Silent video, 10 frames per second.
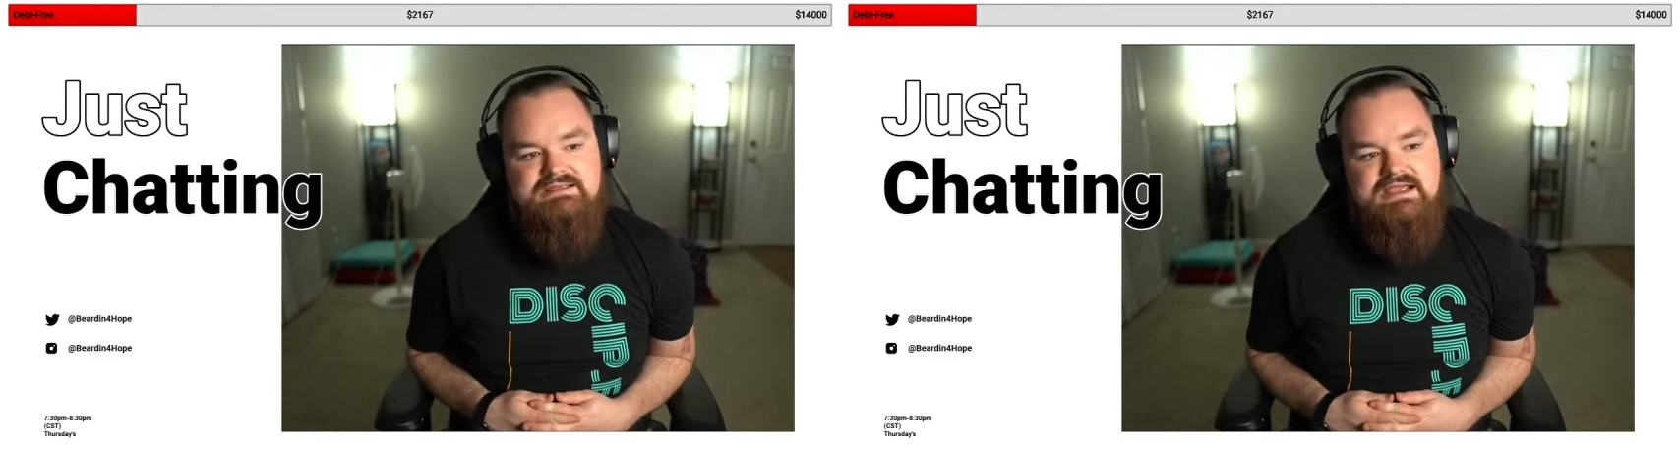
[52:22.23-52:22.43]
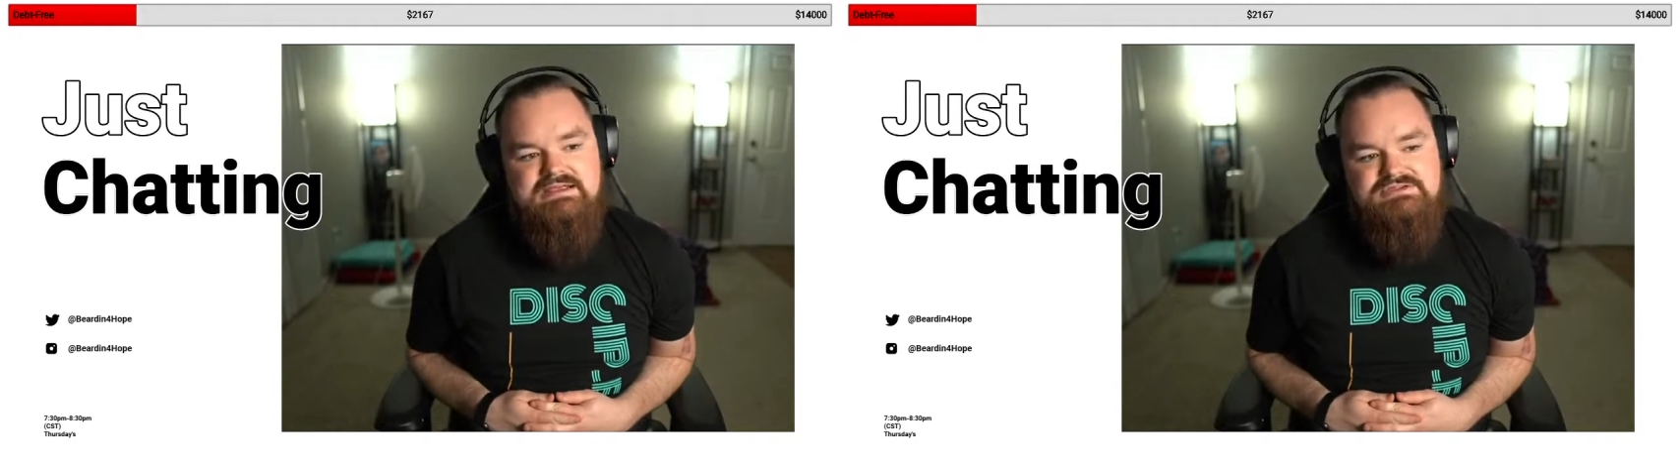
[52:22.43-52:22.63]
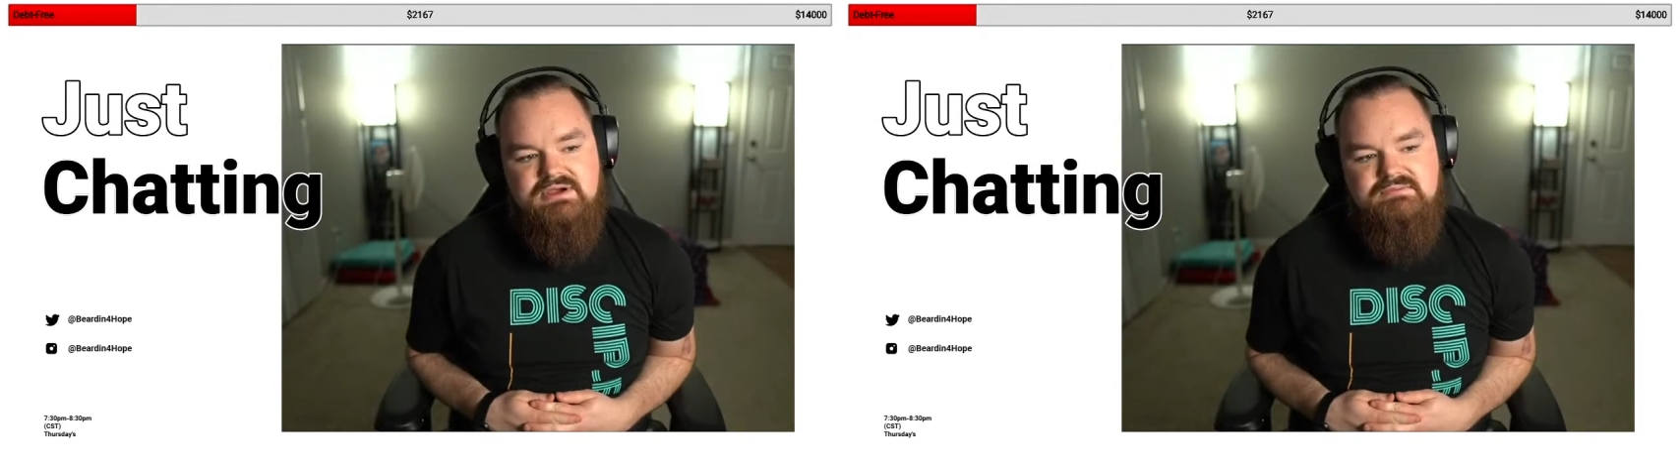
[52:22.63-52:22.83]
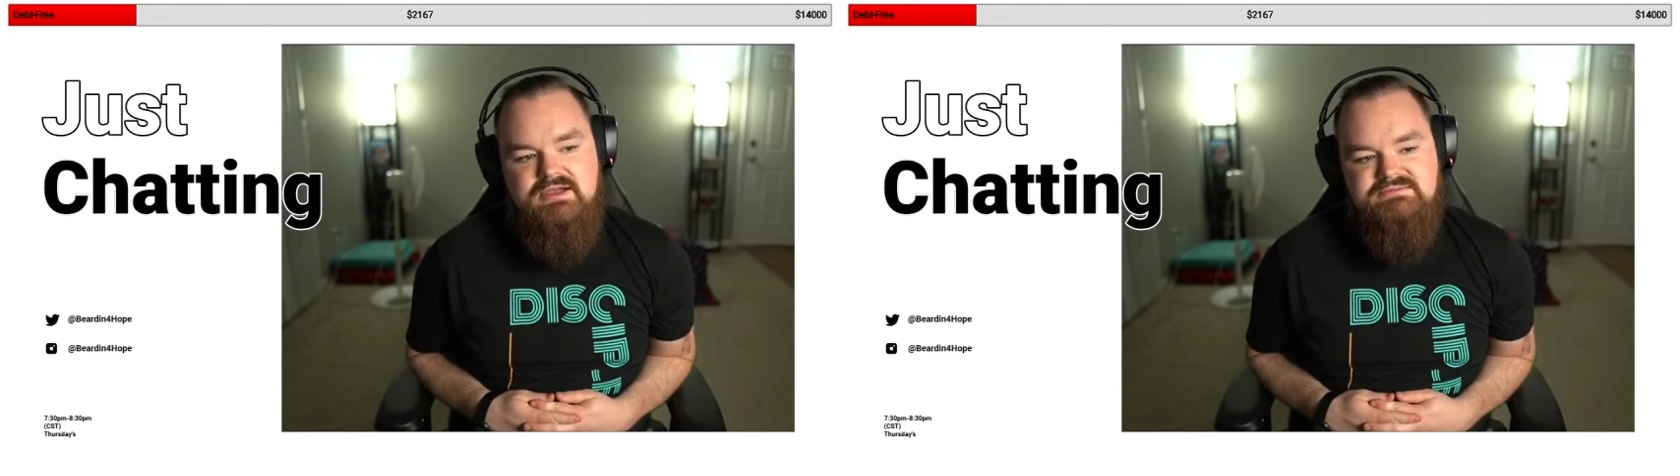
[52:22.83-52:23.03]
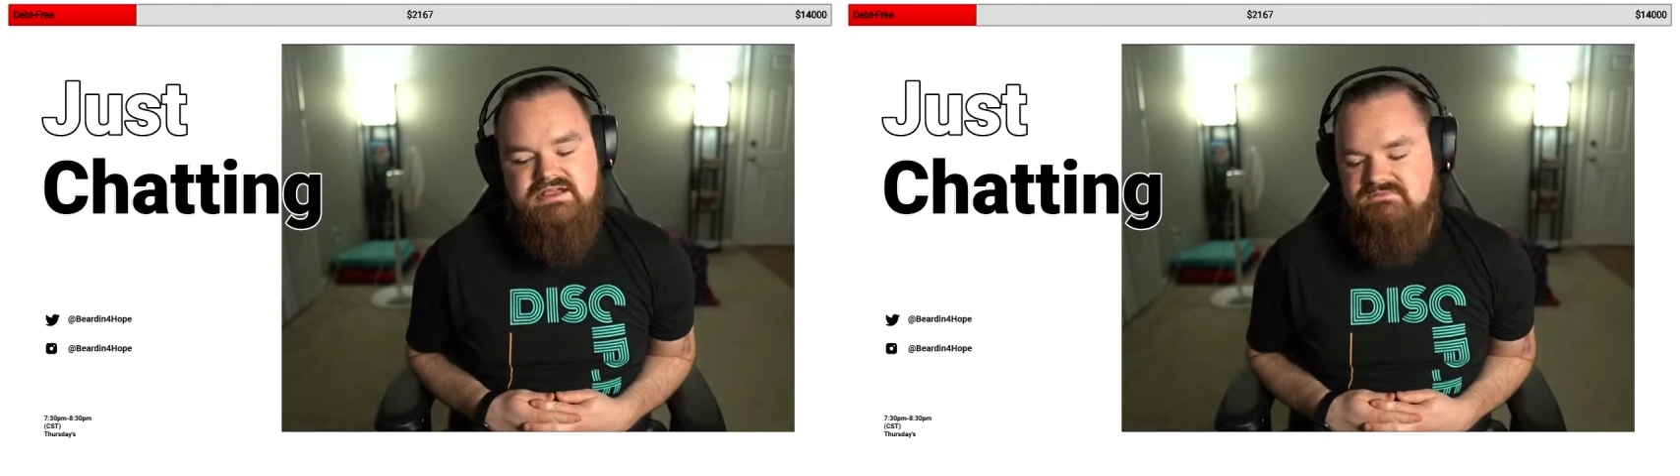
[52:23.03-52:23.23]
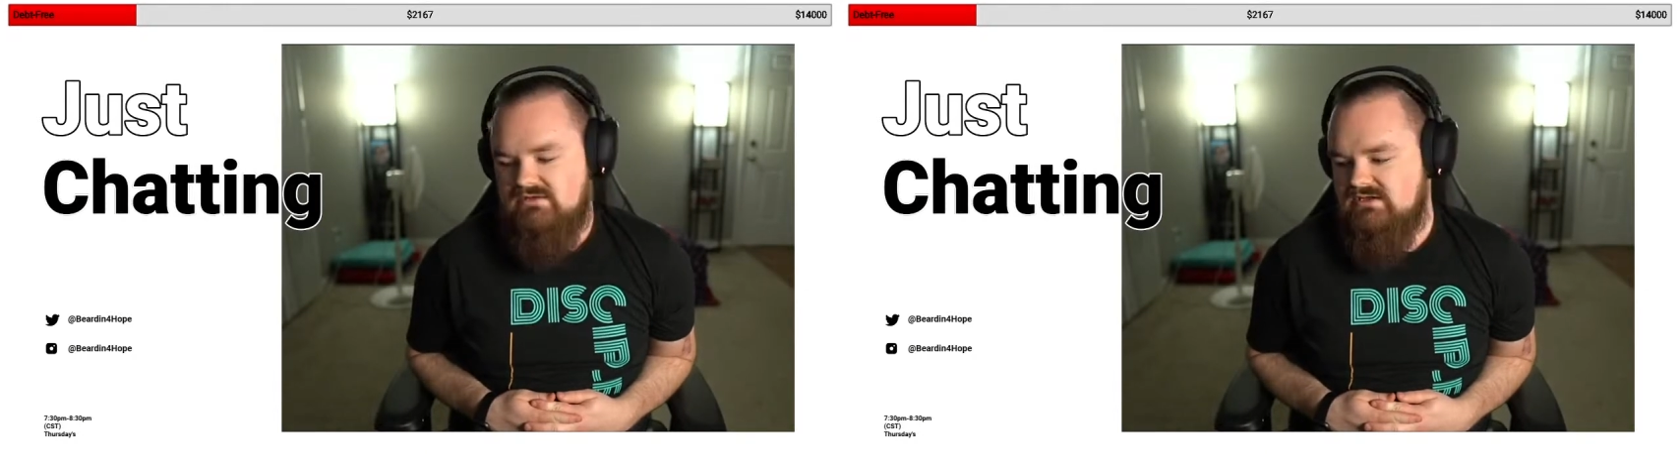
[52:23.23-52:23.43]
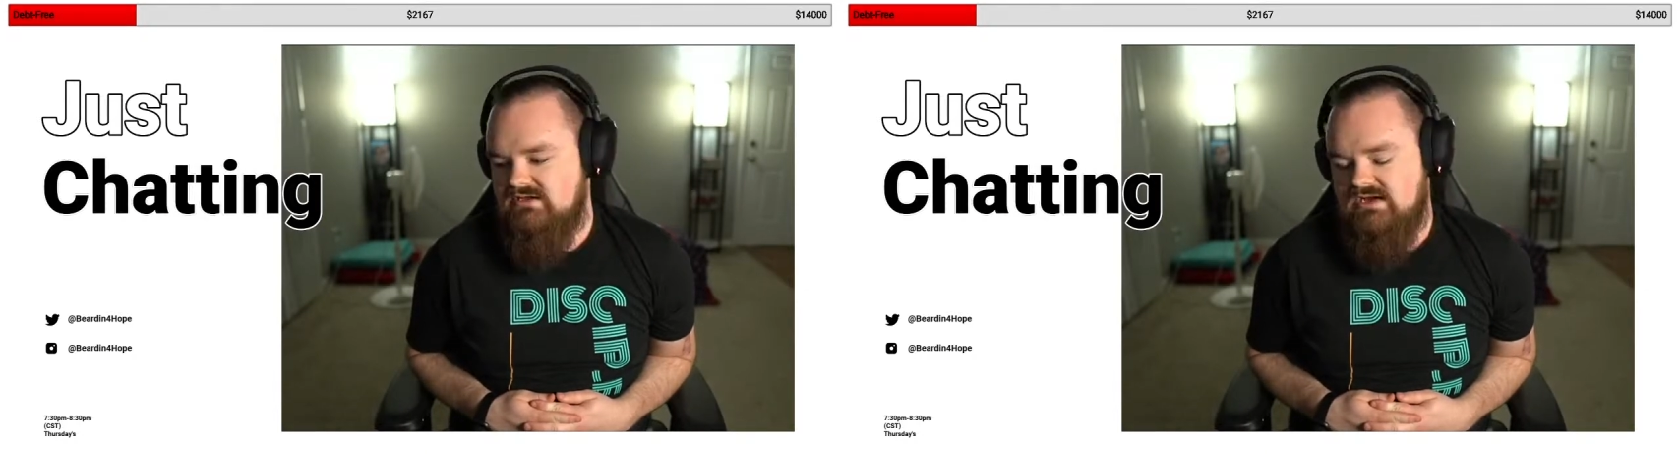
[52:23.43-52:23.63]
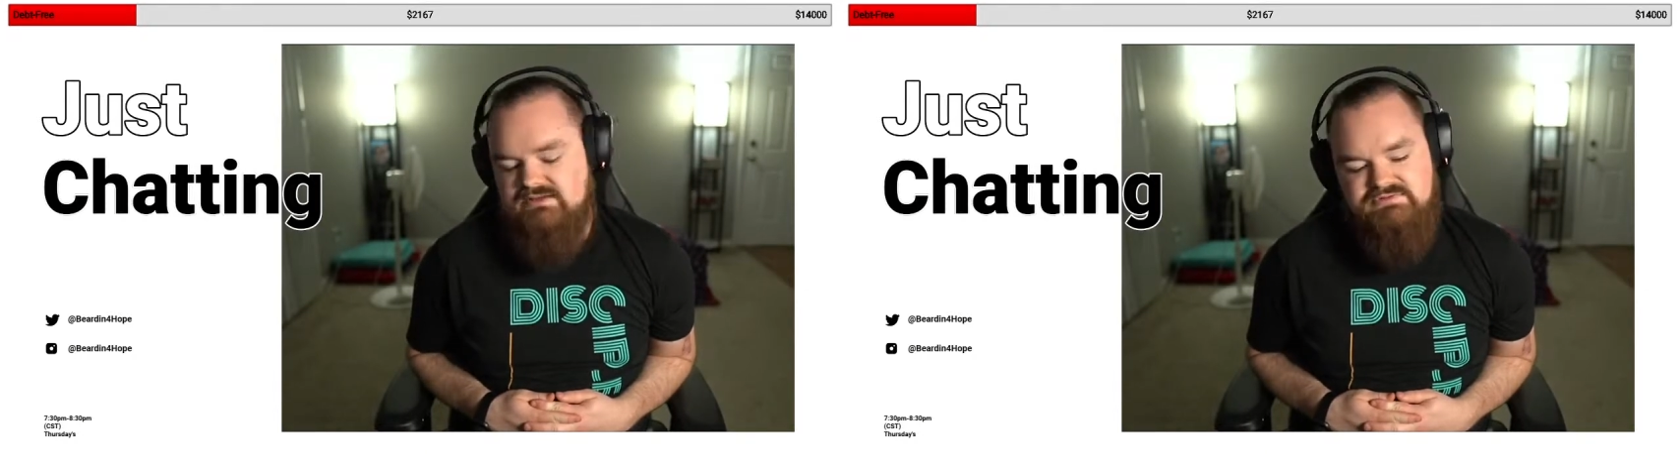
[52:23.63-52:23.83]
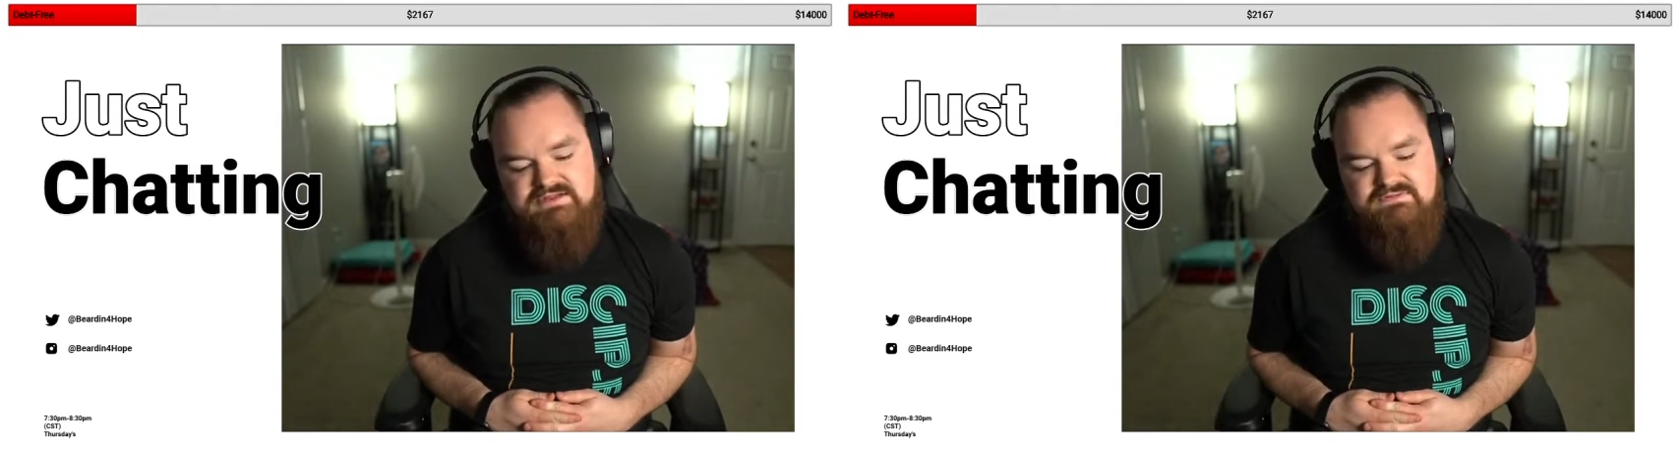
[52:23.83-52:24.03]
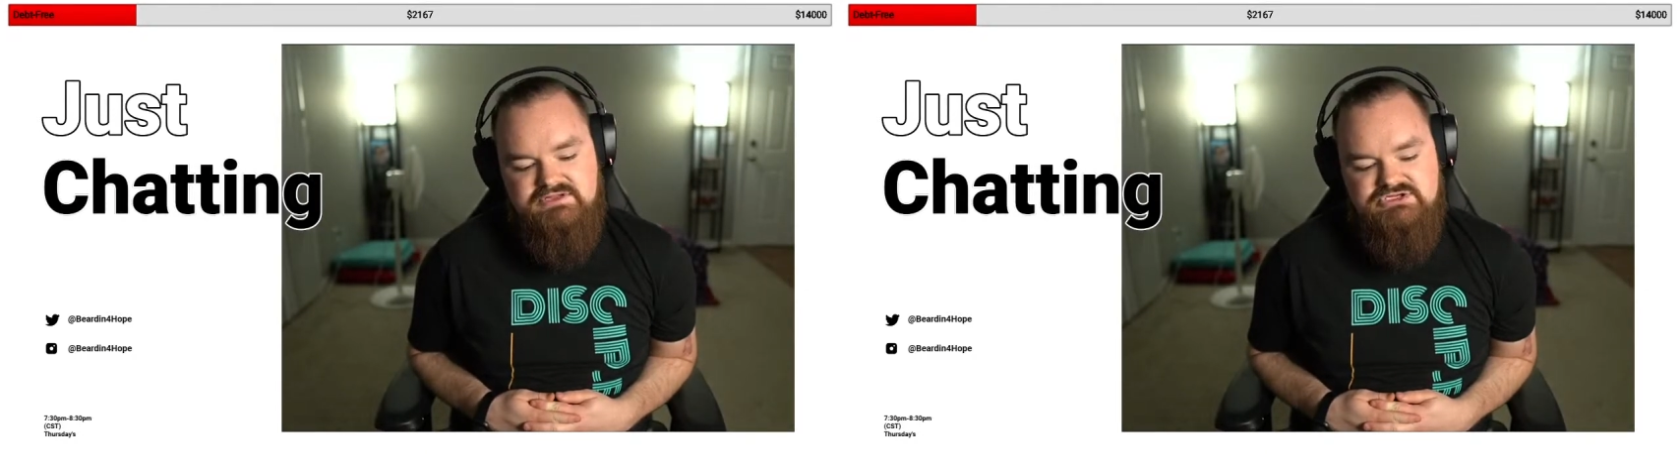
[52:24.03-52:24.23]
yeah, so I'm definitely I would
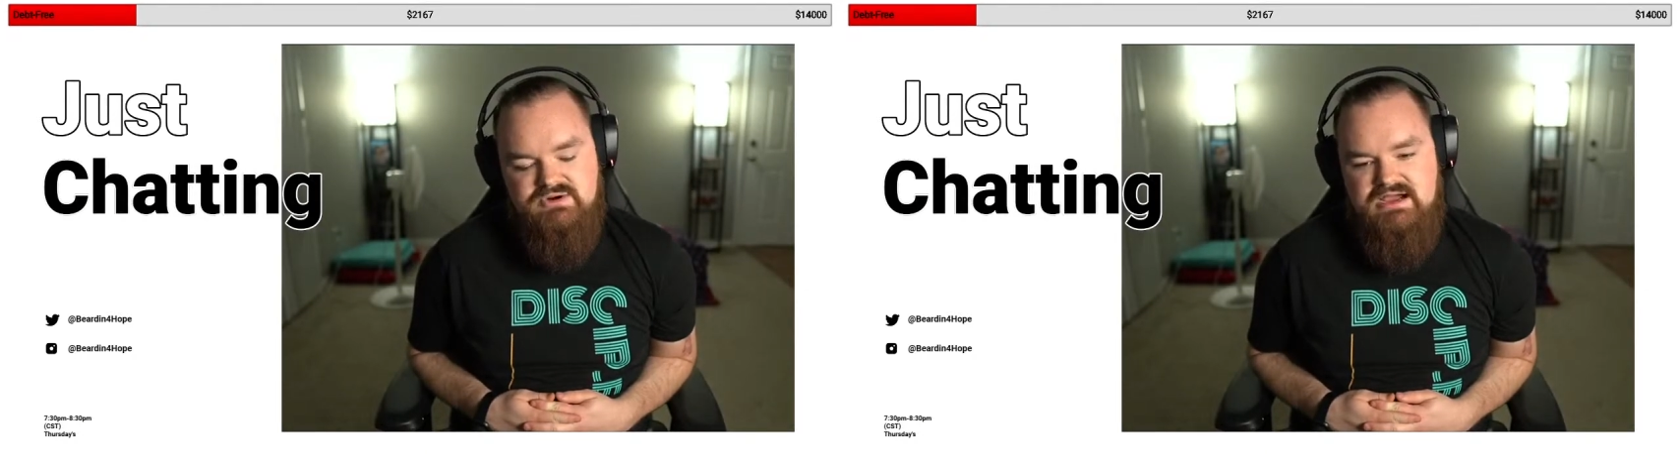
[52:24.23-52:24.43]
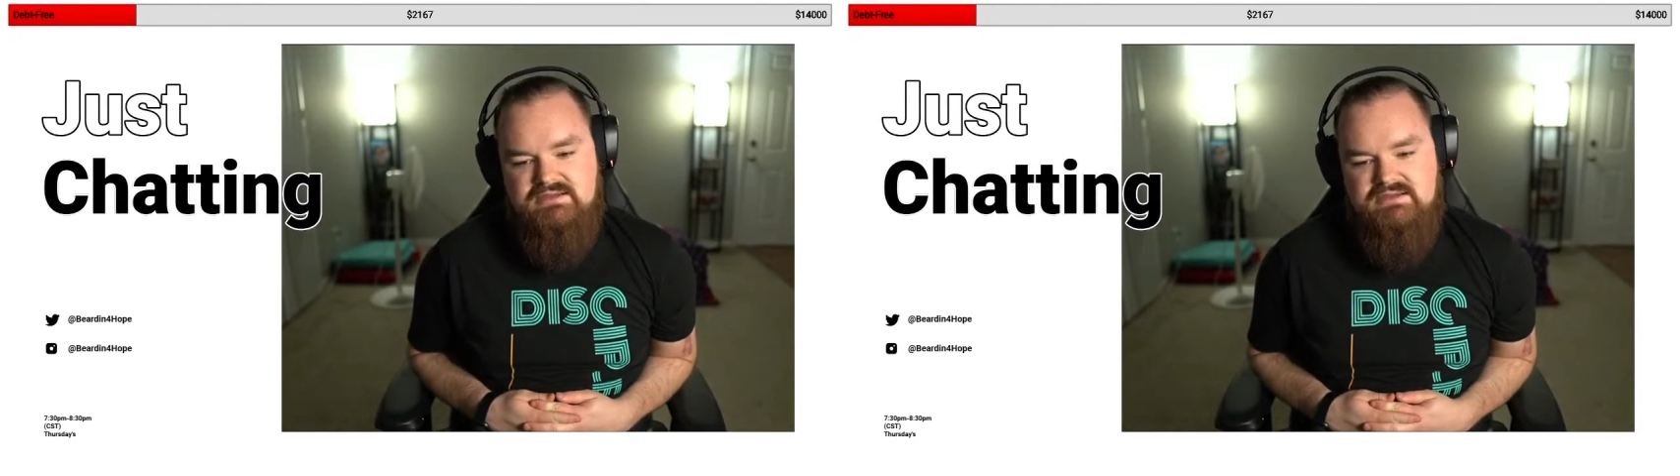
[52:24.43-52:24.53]
definitely try.